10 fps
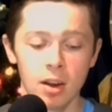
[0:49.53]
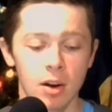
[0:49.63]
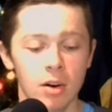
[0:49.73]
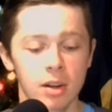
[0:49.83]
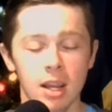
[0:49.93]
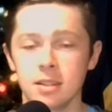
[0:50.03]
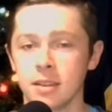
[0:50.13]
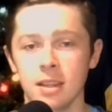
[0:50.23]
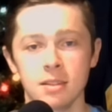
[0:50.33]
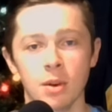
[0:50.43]
All kinds of
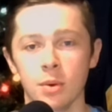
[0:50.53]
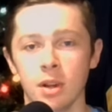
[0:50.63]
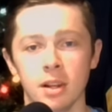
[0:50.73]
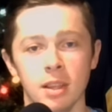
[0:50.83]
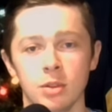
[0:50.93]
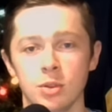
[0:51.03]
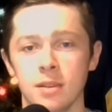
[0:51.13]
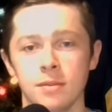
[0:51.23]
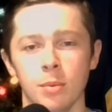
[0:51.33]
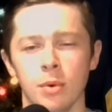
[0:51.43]
things going on in the
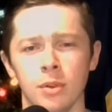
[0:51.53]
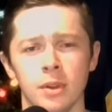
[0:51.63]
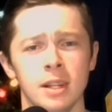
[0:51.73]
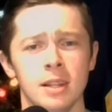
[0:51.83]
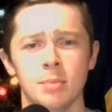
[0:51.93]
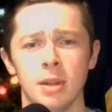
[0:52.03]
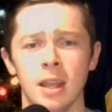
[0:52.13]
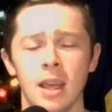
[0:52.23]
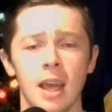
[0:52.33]
transfer portal, and it has been